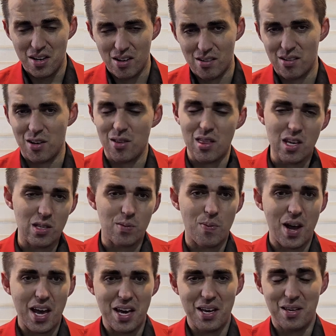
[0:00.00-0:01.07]
So this
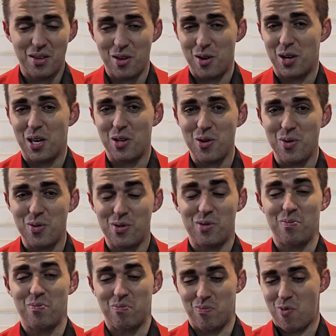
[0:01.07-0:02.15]
way you can
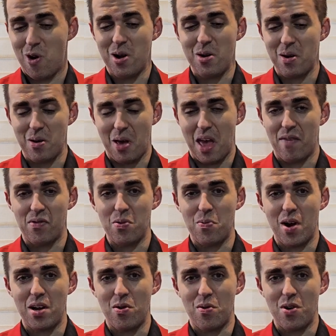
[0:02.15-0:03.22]
use what
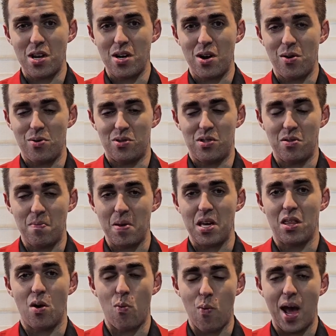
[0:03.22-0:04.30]
everyone already knows to
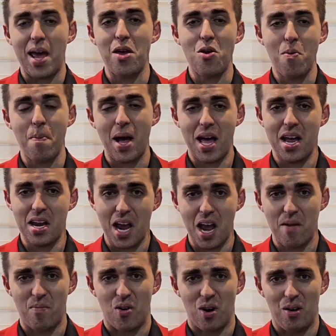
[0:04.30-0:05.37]
be the way you buy an
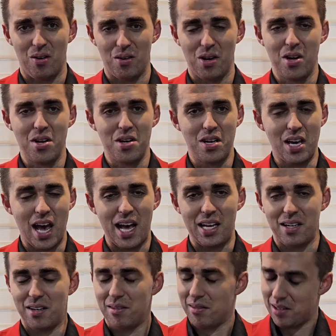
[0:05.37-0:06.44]
emerald.
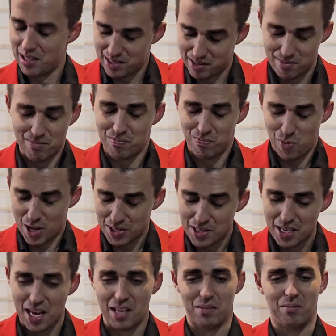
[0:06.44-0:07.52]
And it's, once
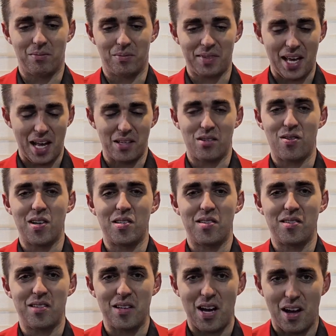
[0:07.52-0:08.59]
again, can't stress
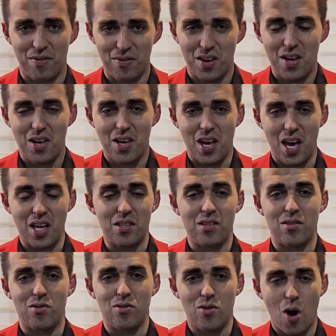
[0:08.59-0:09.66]
this enough,
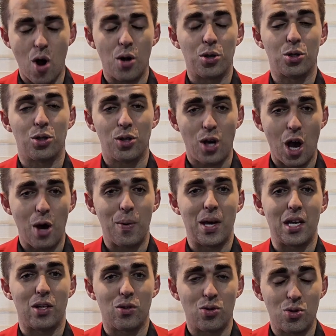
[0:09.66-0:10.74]
it's not
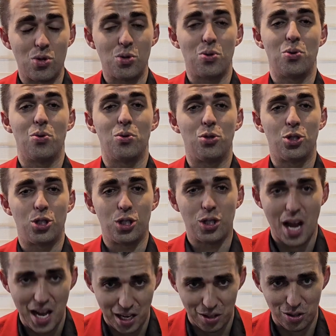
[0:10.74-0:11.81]
going to
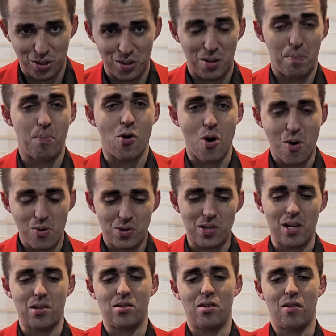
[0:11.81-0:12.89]
change. The
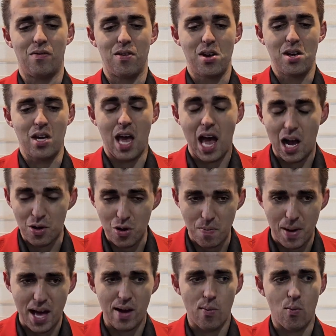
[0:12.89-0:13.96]
process of how you
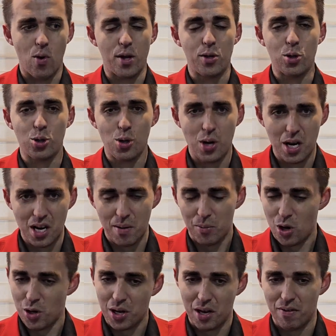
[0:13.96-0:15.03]
buy it, what you should end up
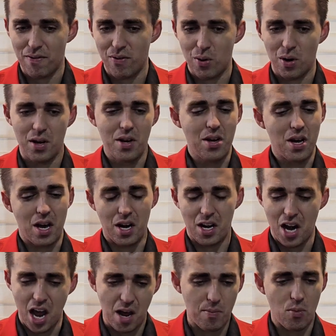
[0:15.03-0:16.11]
looking for in
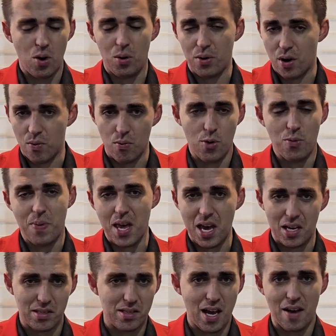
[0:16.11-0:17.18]
an emerald, a ruby,
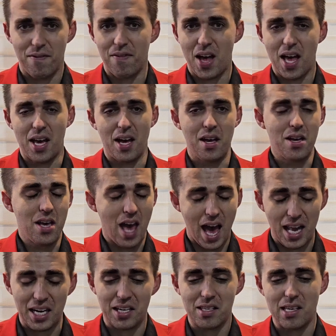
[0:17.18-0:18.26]
a sapphire,
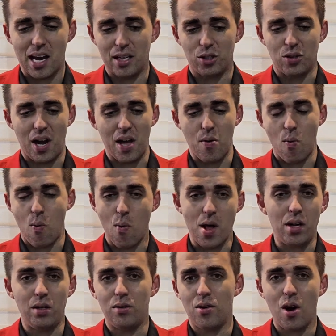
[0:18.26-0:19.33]
alexandrite
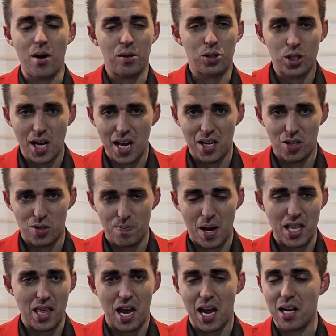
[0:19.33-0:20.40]
will not change
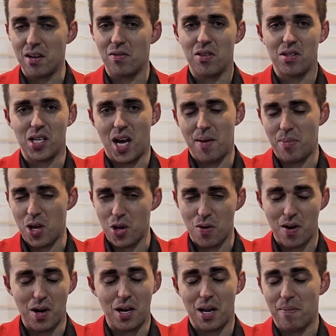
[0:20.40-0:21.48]
by the end of the time that
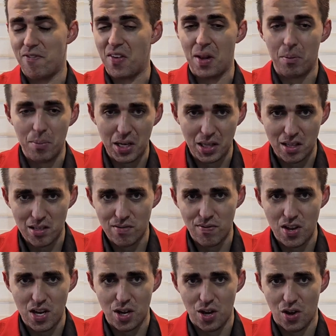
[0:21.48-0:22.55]
you ended up filming this
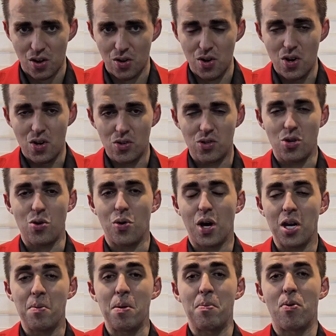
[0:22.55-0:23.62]
video. So you're
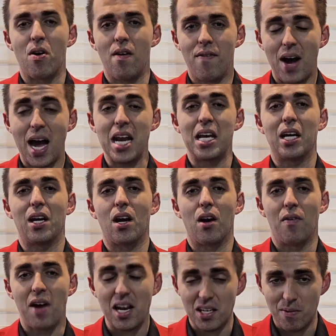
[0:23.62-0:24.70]
going to be providing
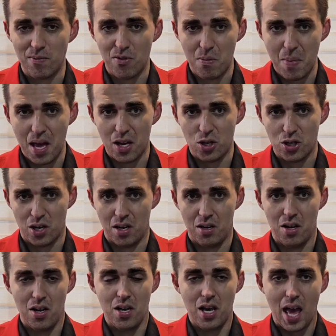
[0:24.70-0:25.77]
correct
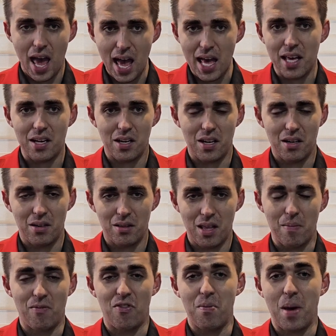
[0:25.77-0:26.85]
information, and
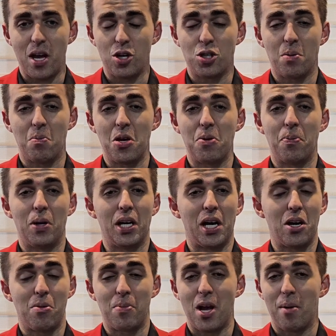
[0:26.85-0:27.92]
the information people are
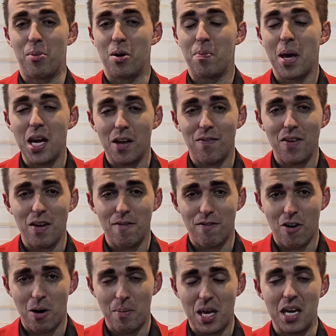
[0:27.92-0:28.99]
going to be able to benefit
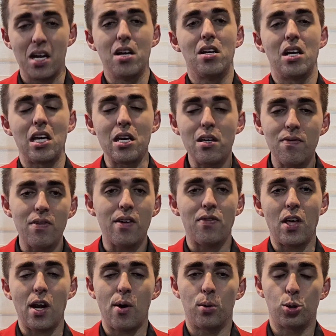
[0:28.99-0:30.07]
from it, even if
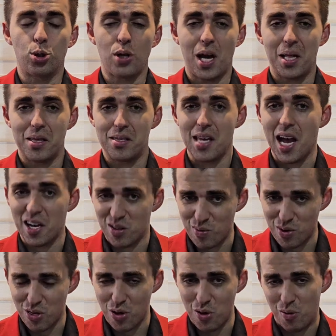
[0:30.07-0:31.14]
they don't transact
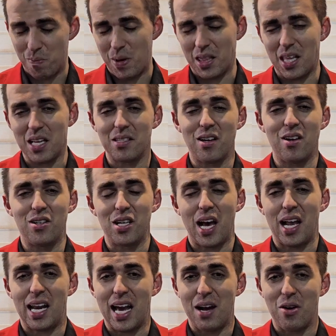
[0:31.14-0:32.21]
with you, but that's going
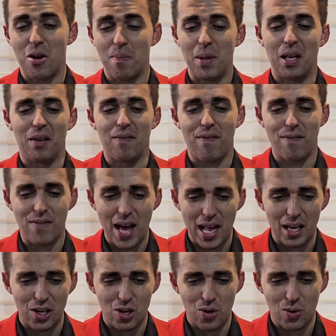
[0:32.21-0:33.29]
to allow you to build
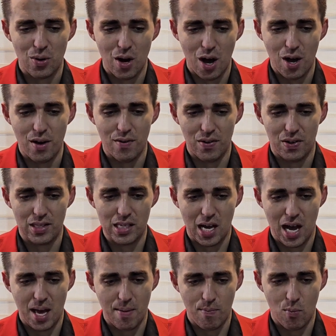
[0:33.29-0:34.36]
value over
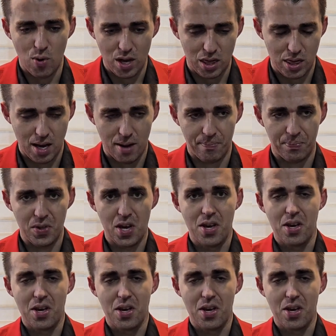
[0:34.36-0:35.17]
time with them.